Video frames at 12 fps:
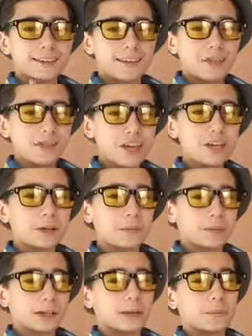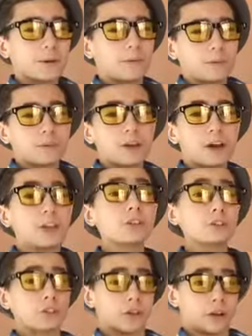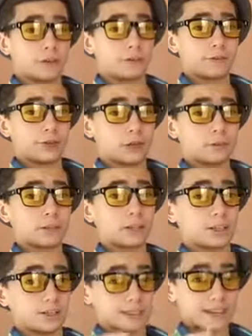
I think when I got my first unshared phone here in